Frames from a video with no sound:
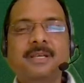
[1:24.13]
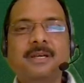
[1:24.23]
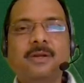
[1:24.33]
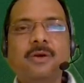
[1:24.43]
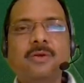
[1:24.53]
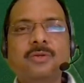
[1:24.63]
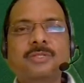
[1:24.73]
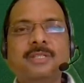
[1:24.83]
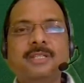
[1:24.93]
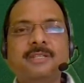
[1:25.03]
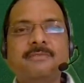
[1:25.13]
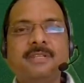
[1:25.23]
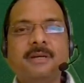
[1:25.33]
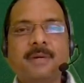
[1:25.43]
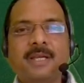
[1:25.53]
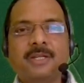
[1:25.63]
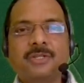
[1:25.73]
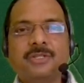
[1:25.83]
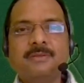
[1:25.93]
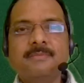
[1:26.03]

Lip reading: Non-oxidative deamination.